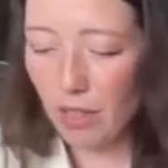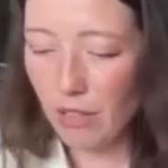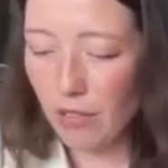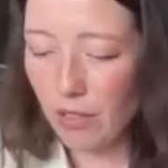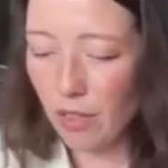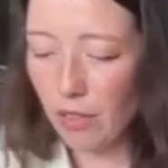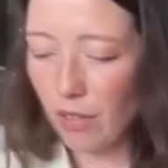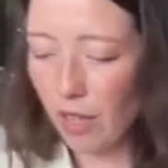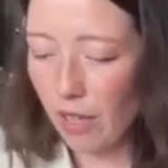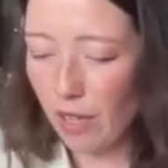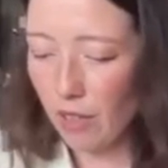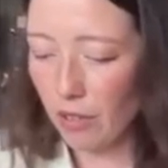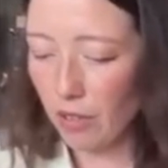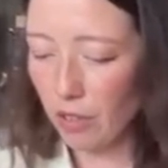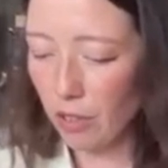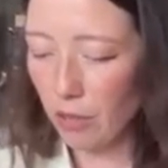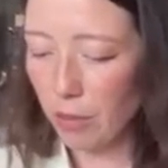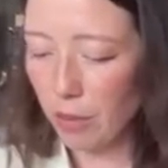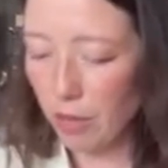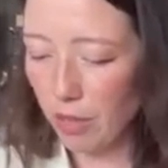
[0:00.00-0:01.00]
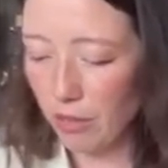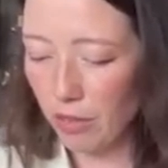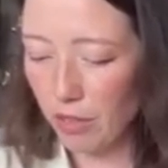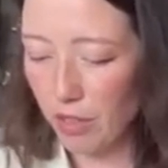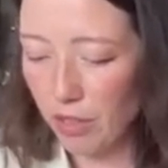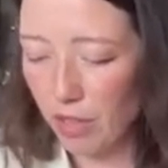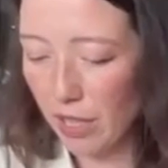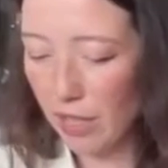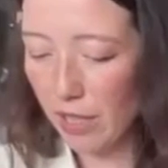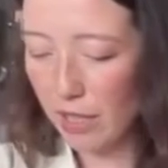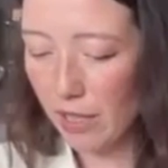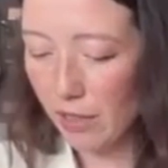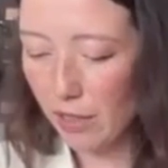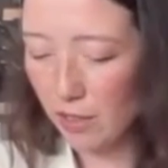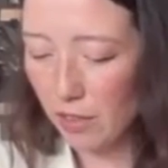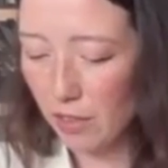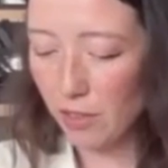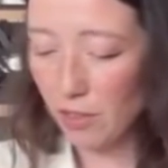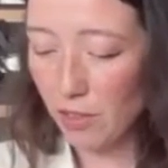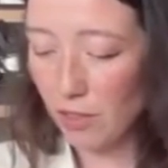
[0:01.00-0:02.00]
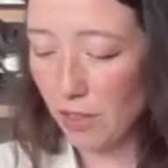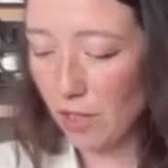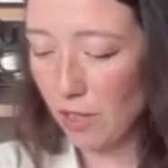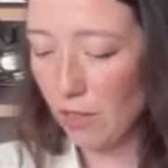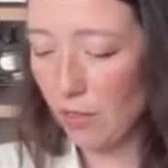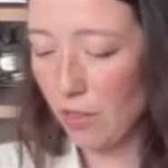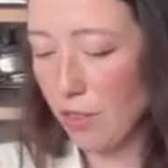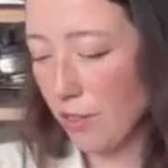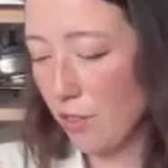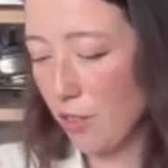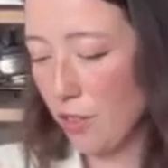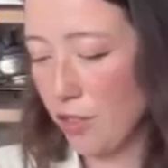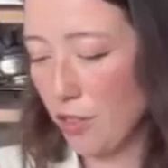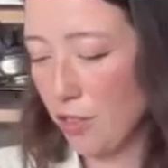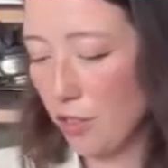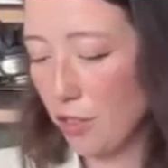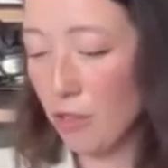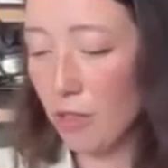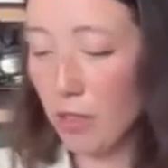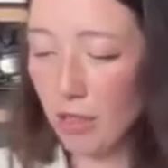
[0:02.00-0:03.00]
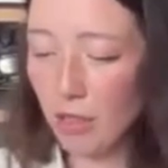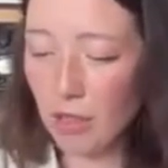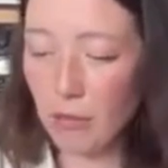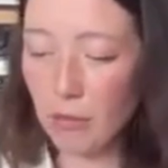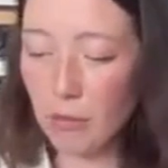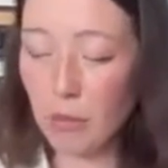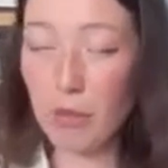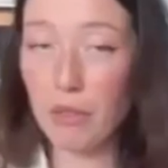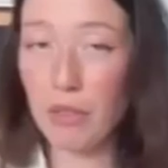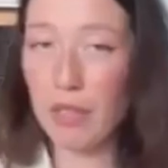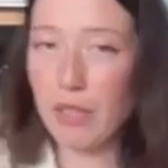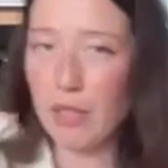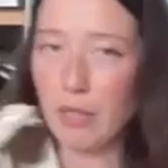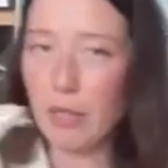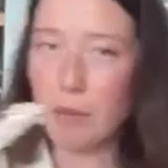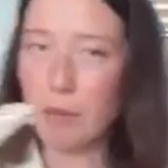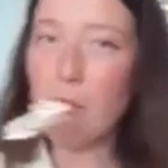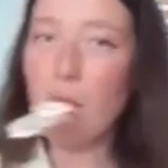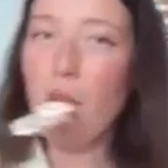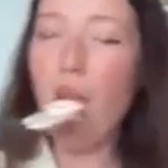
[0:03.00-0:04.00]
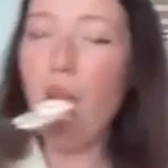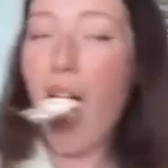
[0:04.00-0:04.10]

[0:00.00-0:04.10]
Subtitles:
giving that a little bit of a taste to see if it's to my liking.